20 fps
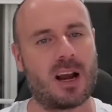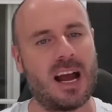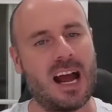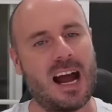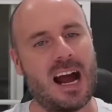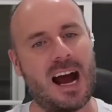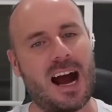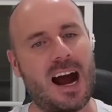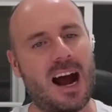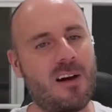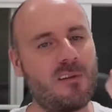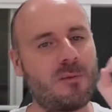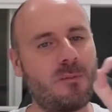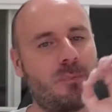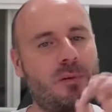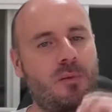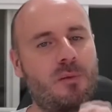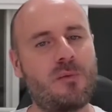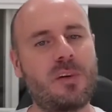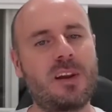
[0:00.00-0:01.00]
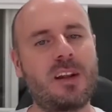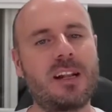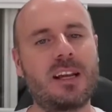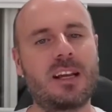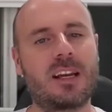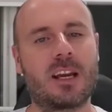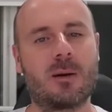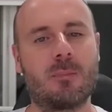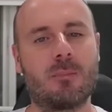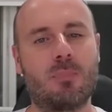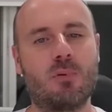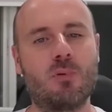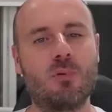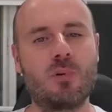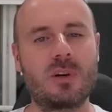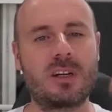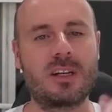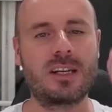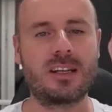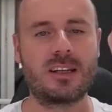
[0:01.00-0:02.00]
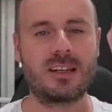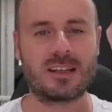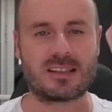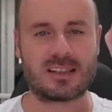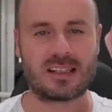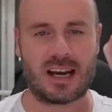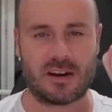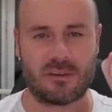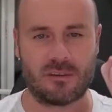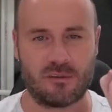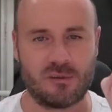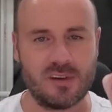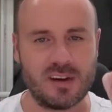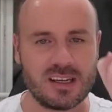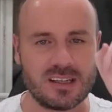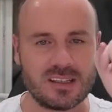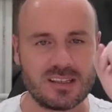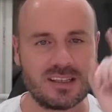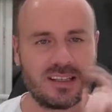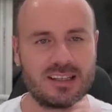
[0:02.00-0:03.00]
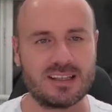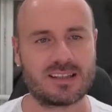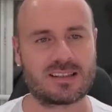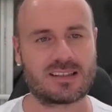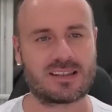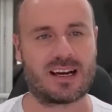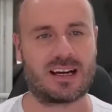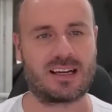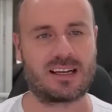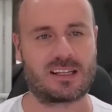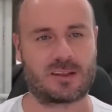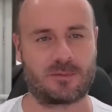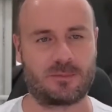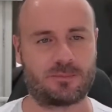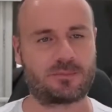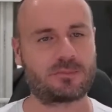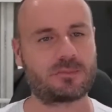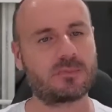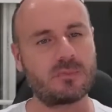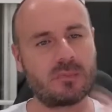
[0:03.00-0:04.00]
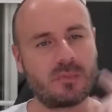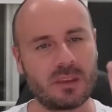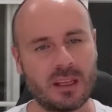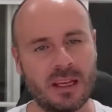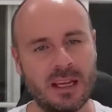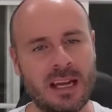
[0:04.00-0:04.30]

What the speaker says: The arrest warrant against Putin is indeed an important sign.